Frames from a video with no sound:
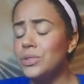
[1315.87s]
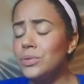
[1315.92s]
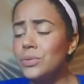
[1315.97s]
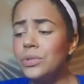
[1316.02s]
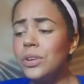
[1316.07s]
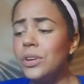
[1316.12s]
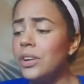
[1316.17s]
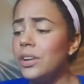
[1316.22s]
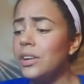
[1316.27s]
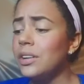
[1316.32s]

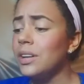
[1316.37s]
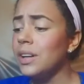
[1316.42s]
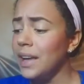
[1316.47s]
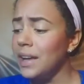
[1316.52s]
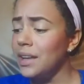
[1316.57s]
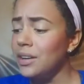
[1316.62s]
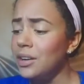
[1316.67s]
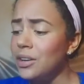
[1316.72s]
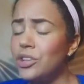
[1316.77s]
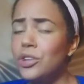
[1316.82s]
Sooner or
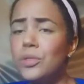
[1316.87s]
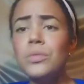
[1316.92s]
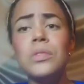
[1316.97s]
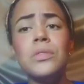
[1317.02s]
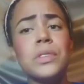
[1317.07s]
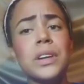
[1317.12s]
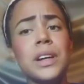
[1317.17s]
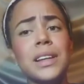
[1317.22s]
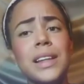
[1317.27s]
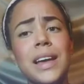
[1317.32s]
later, you
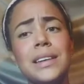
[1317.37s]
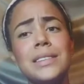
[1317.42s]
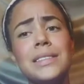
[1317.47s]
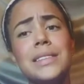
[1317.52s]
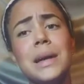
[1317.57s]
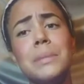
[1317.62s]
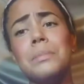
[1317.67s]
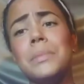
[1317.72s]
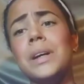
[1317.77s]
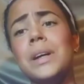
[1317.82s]
will
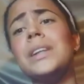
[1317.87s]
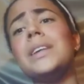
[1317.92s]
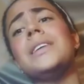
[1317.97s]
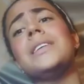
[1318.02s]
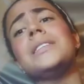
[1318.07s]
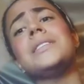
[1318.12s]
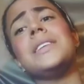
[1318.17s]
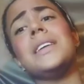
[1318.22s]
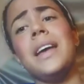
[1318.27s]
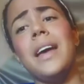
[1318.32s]
realize that
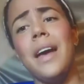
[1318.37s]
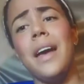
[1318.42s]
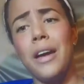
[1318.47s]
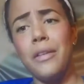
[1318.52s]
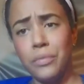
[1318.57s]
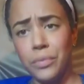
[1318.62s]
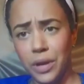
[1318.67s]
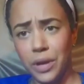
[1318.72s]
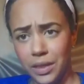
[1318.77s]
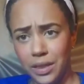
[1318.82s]
money isn't
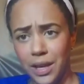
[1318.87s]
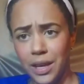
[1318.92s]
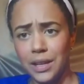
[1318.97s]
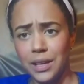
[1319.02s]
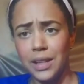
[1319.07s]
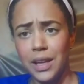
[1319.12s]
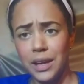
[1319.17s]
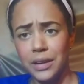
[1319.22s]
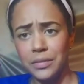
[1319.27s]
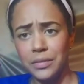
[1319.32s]

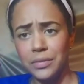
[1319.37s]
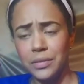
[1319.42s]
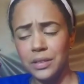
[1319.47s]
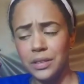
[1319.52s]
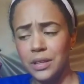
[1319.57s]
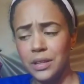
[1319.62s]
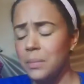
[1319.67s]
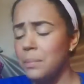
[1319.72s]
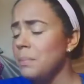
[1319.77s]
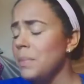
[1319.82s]
everything in life.
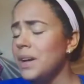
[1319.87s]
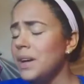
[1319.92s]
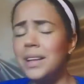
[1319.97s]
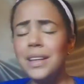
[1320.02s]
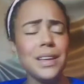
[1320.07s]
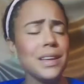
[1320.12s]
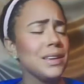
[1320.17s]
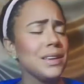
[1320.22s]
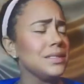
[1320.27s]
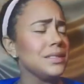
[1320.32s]

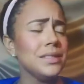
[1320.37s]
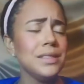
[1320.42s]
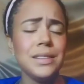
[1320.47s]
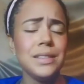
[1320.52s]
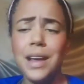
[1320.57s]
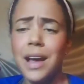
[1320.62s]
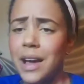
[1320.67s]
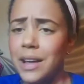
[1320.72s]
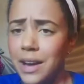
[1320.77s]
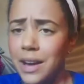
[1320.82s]
Money is
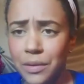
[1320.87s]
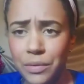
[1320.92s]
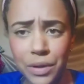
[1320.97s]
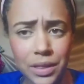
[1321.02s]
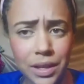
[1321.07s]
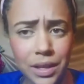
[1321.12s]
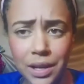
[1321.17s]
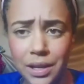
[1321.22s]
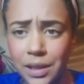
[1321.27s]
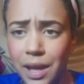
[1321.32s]
not
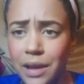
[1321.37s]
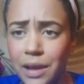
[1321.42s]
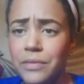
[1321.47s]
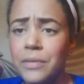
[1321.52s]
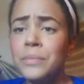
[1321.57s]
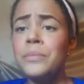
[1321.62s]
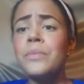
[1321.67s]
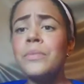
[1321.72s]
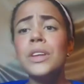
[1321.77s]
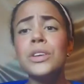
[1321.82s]
everything in
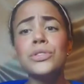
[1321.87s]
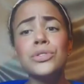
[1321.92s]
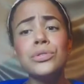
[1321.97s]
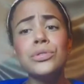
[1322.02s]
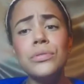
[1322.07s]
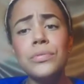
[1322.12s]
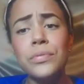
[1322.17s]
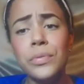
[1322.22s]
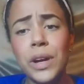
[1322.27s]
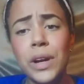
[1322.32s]
life.
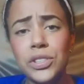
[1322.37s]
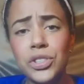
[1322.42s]
True